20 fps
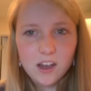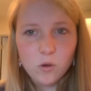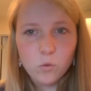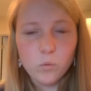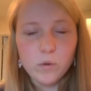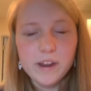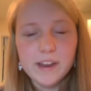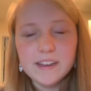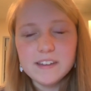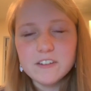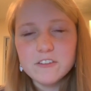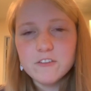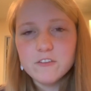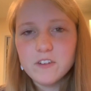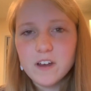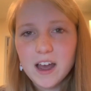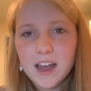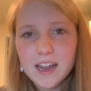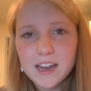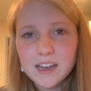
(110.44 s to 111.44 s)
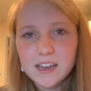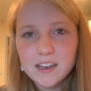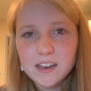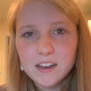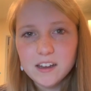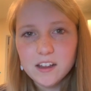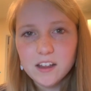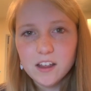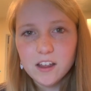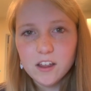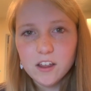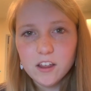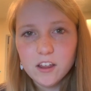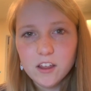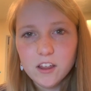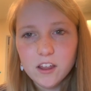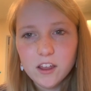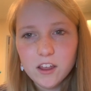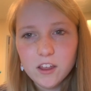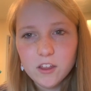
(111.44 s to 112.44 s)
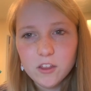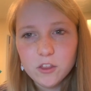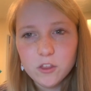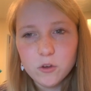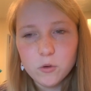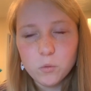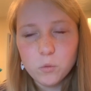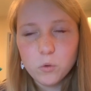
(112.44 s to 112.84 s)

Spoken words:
We define the